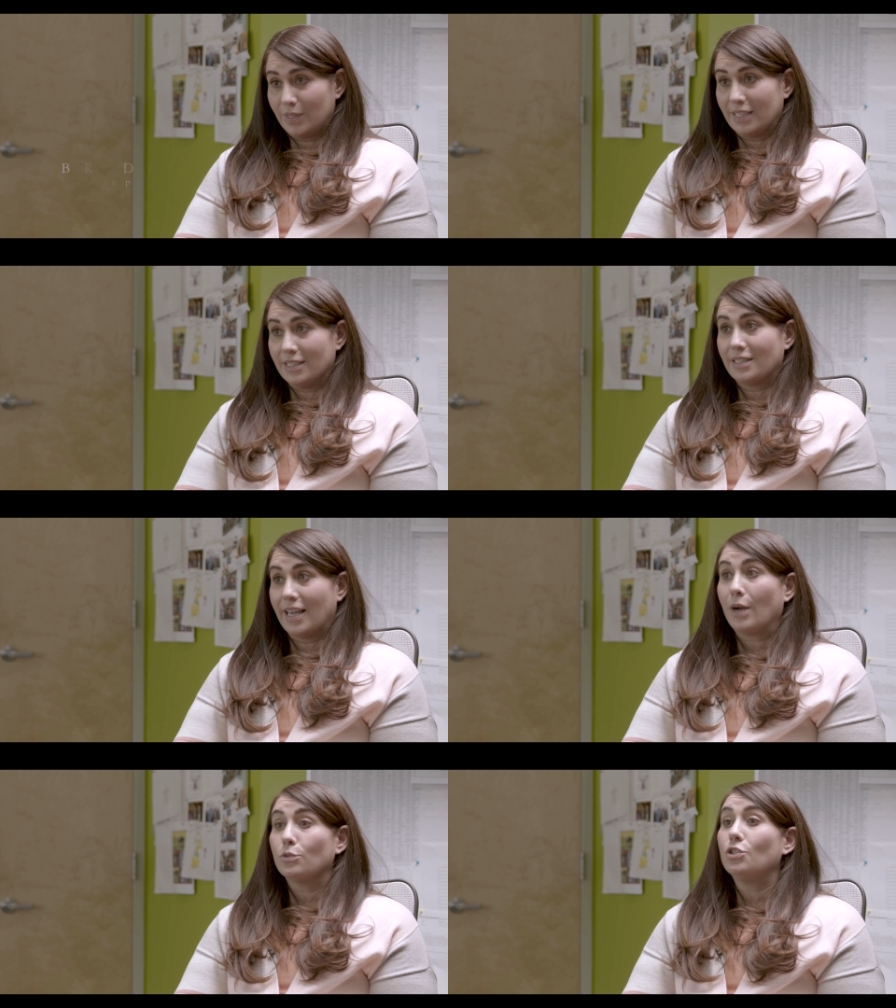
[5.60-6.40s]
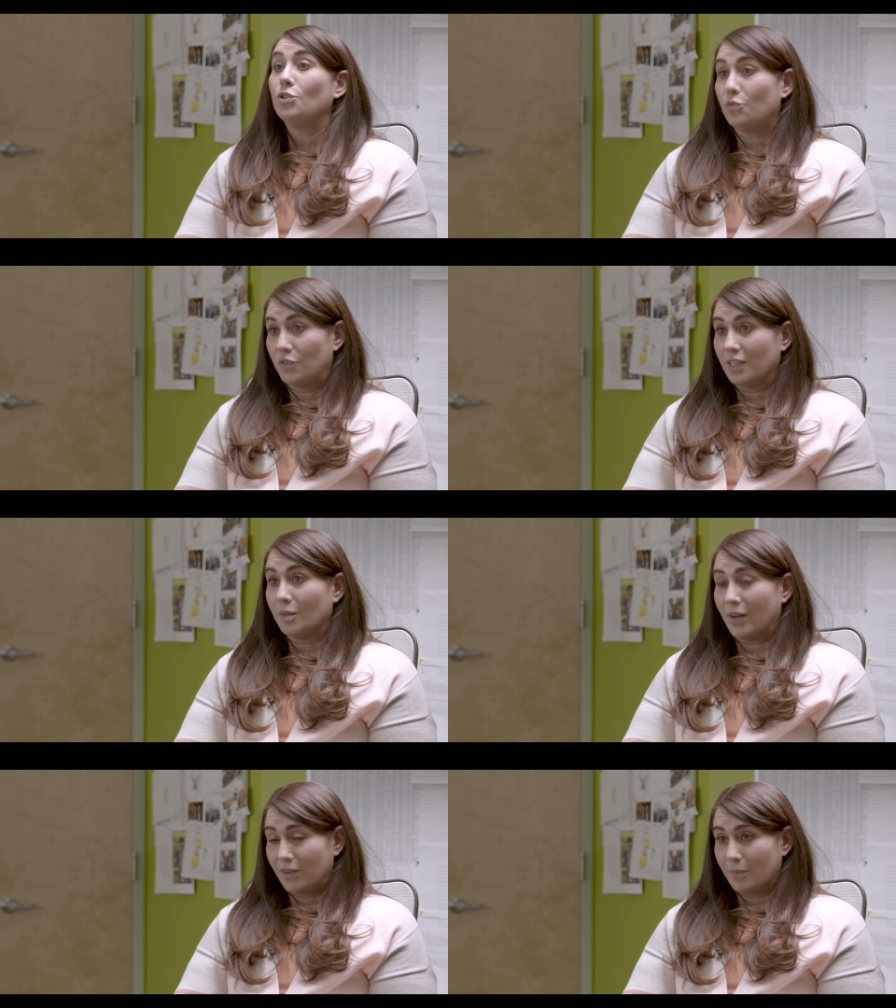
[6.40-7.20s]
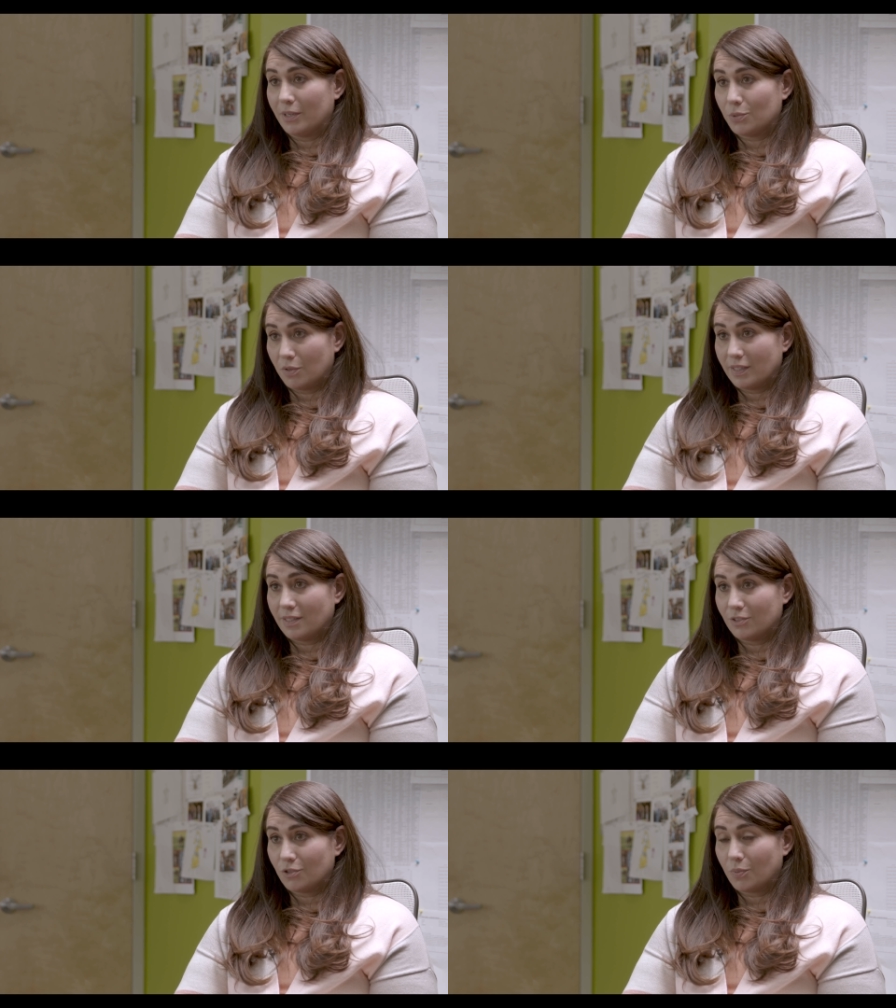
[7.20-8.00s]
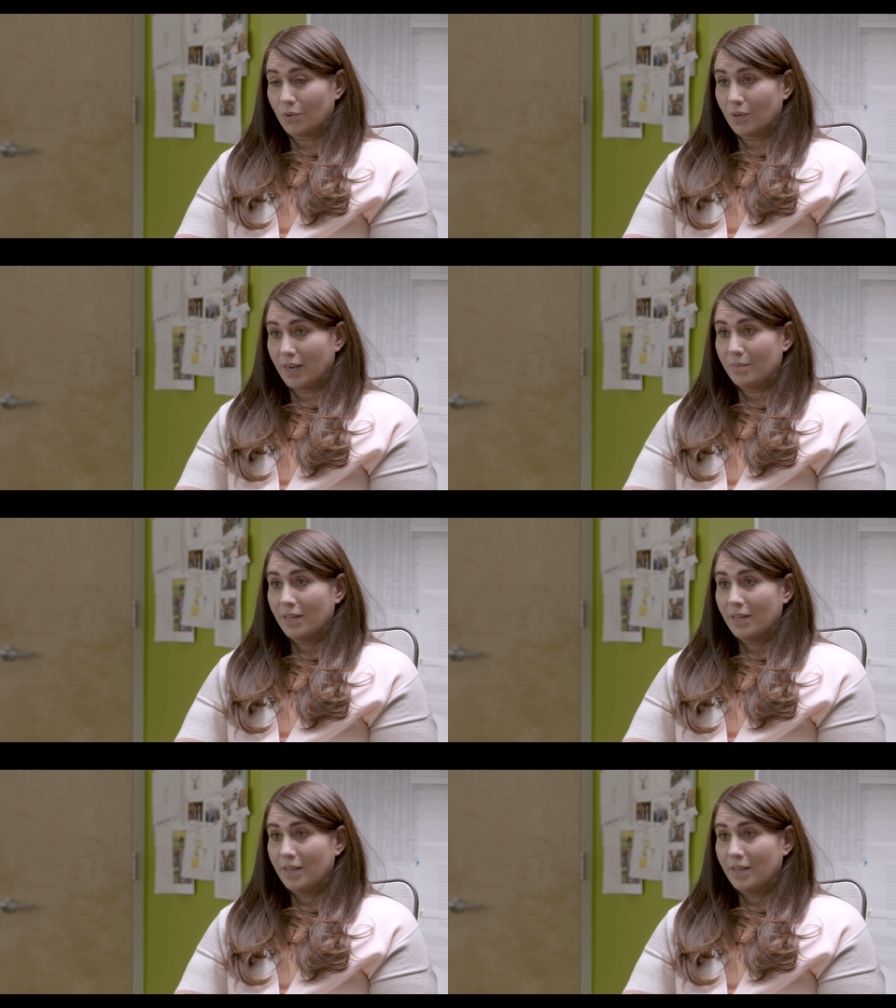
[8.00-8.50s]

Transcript: is, how do you feel about coming to a residential program?